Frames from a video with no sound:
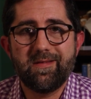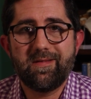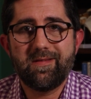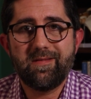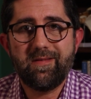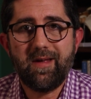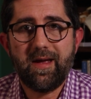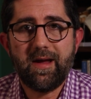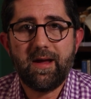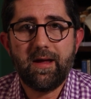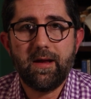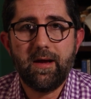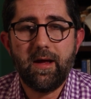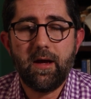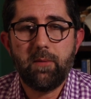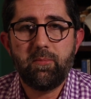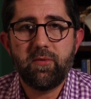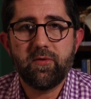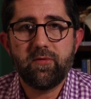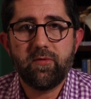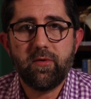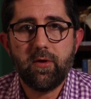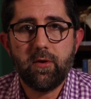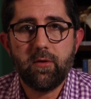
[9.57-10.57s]
second
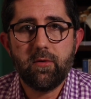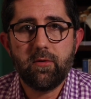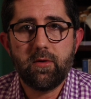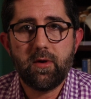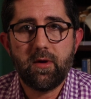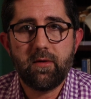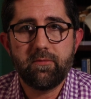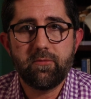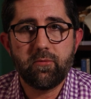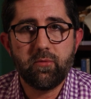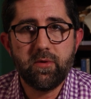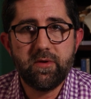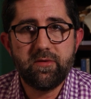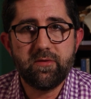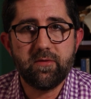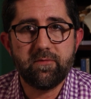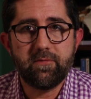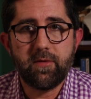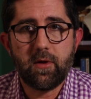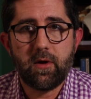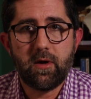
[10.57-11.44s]
episode of the recent